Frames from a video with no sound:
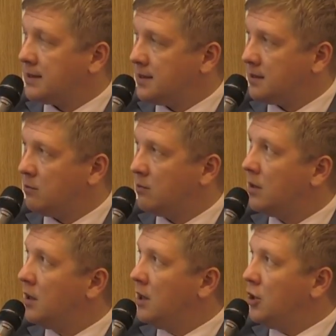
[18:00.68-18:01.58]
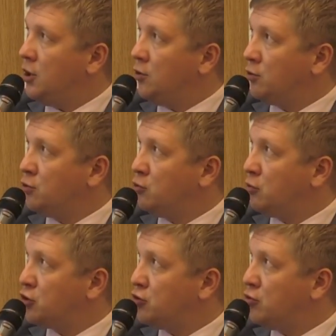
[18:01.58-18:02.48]
system in order to
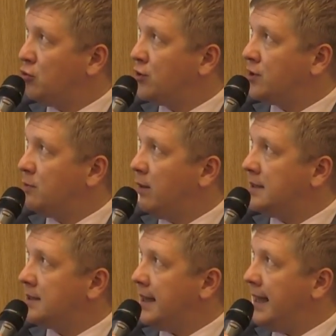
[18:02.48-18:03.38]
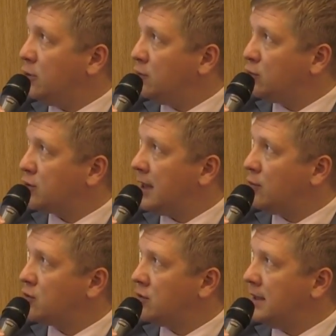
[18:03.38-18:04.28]
make sure that by the end of
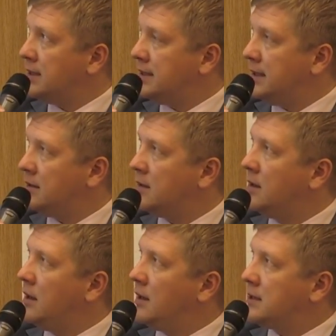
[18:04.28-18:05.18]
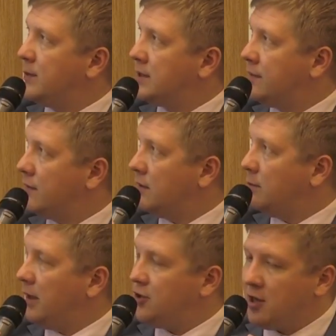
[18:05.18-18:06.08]
2019, specifically
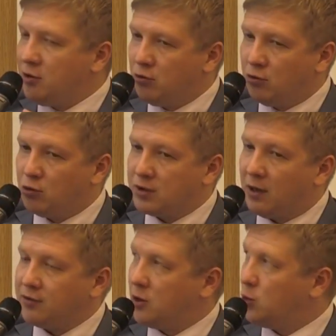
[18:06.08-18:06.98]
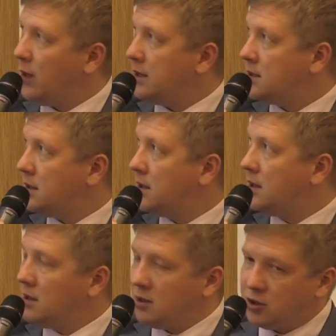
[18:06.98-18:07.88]
by January 2020,
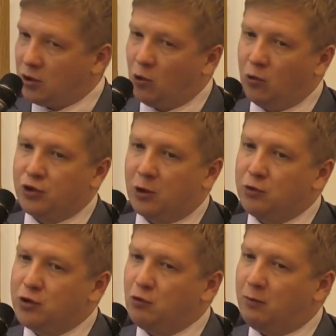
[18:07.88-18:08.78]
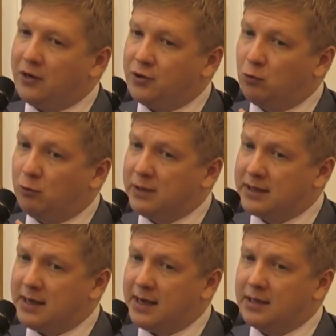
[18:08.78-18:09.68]
the contract with new partner will be
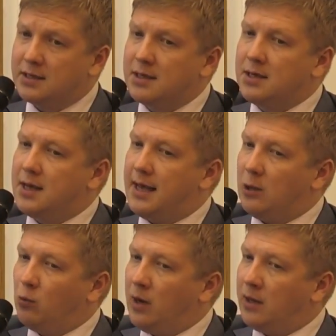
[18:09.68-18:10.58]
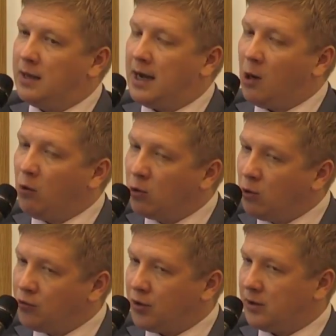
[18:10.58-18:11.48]
signed. And when our
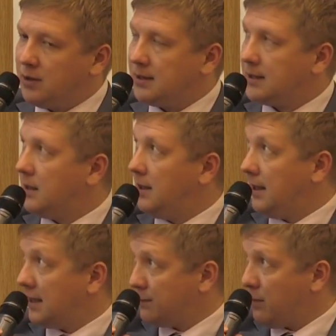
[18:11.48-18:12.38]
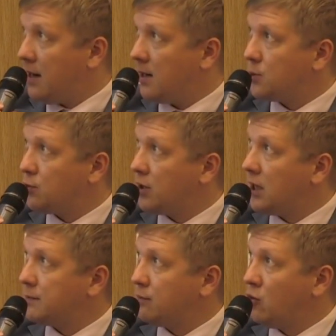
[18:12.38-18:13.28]
contract is expires with
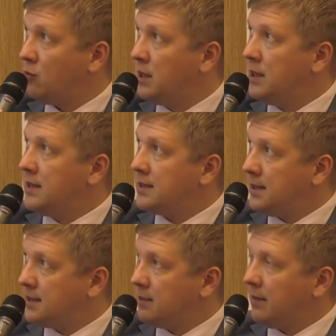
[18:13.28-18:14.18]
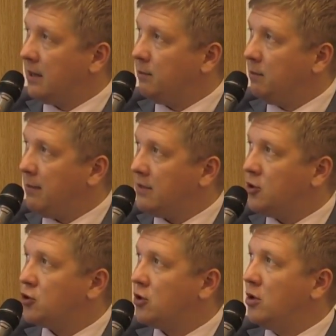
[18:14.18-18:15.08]
Gazprom, system can be
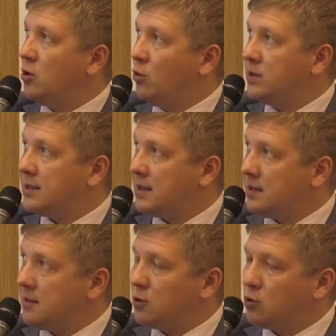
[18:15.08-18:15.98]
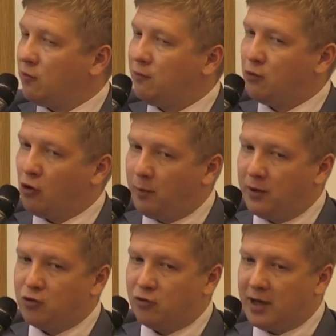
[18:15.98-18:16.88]
managed with assistance of proper
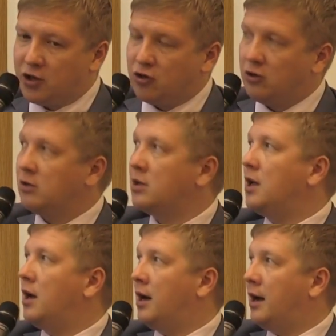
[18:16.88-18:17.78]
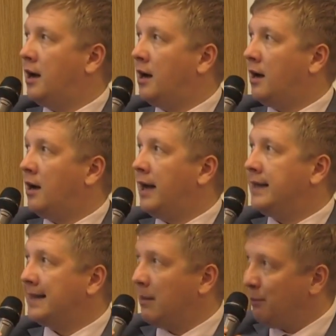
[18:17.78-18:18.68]
international
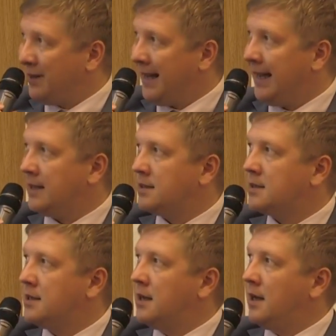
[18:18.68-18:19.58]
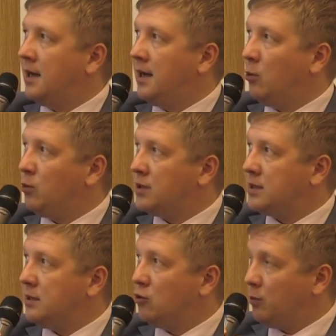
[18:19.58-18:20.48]
and compliant
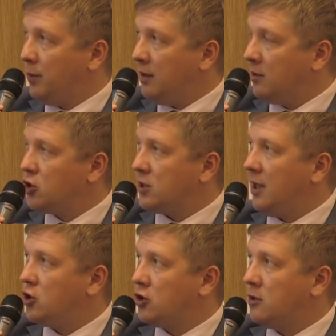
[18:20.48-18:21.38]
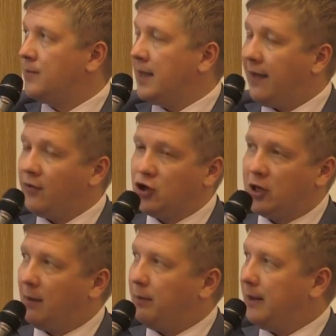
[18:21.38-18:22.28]
with European legislation energy
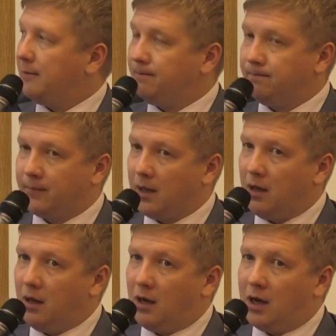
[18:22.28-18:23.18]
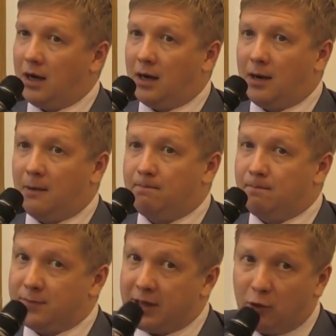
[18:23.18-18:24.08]
company.
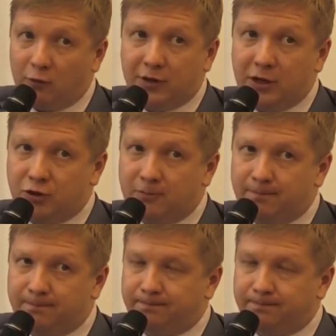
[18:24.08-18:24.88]
Thank you for your attention.